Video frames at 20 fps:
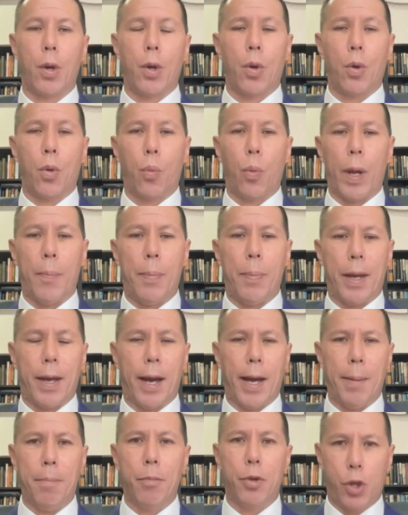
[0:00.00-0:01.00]
we
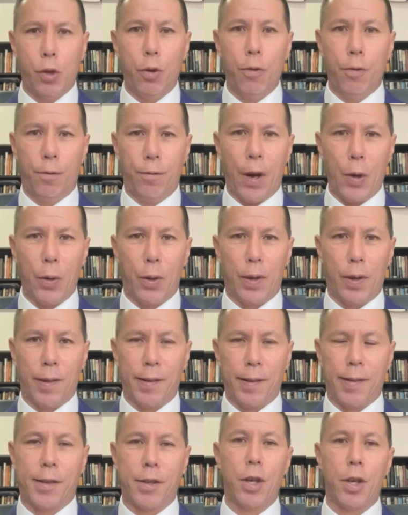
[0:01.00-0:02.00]
became too
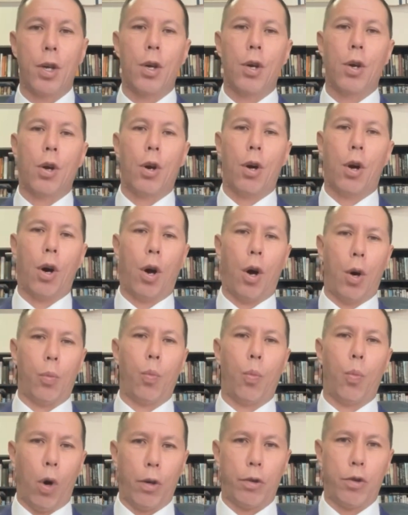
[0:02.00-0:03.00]
focused on
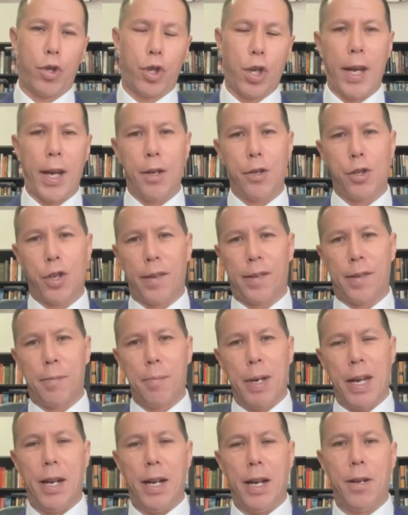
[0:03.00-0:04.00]
what changes
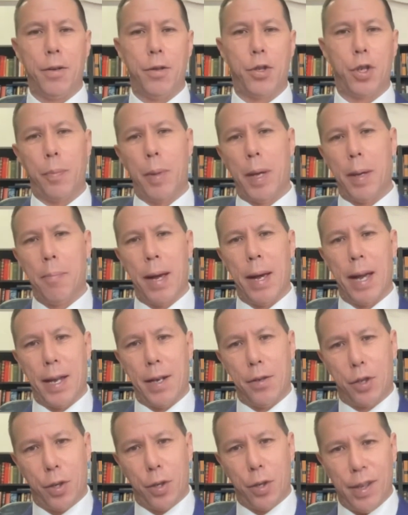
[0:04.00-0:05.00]
needed to be made
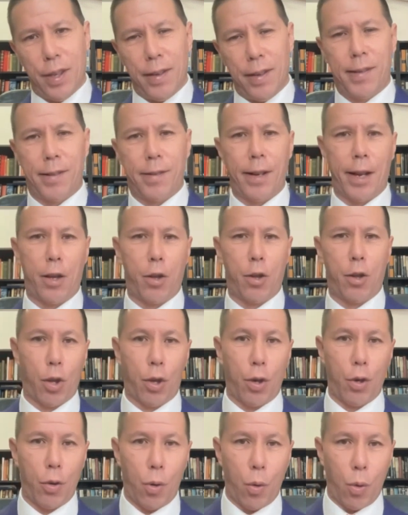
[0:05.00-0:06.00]
to this
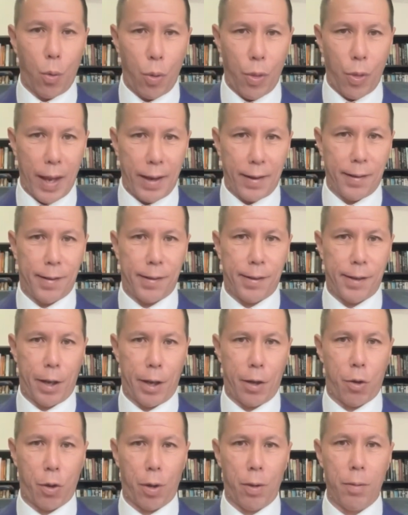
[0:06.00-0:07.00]
section or that
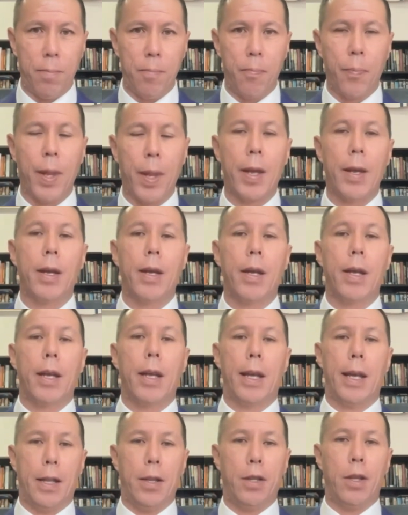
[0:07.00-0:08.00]
section
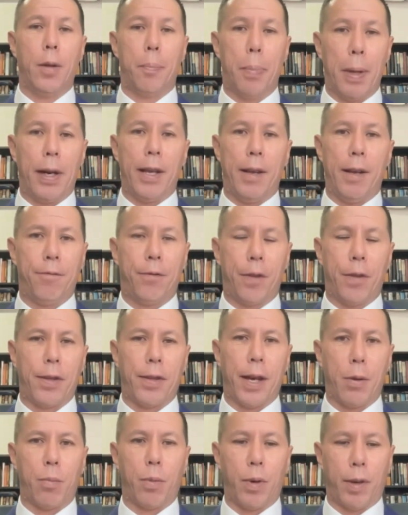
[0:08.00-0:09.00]
in the belief that
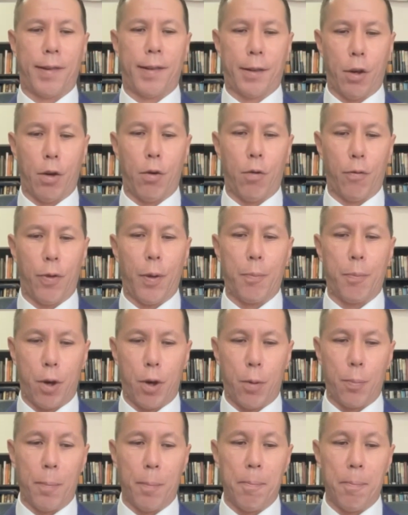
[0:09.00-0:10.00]
that would solve the
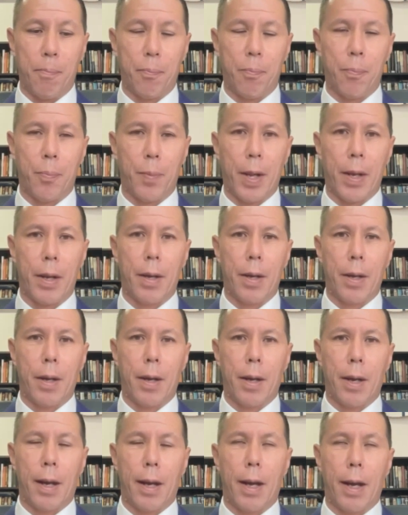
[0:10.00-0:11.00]
problem.
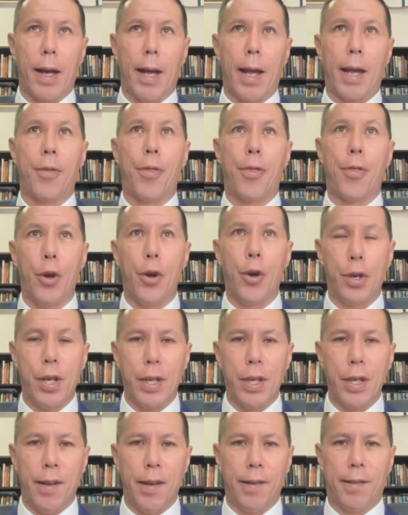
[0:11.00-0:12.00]
30
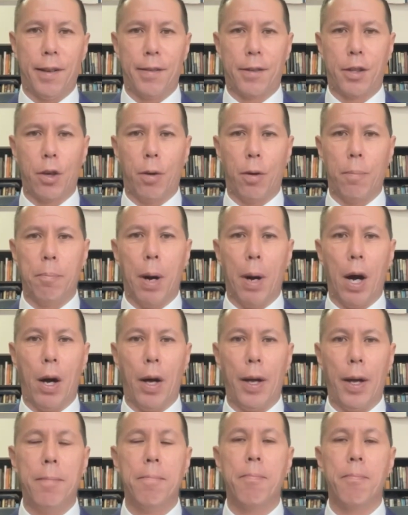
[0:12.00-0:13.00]
years has gone
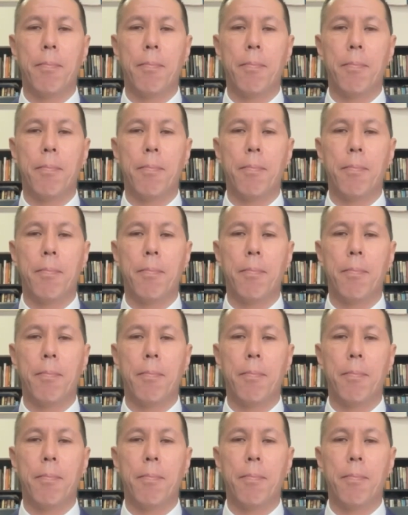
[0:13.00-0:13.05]
by.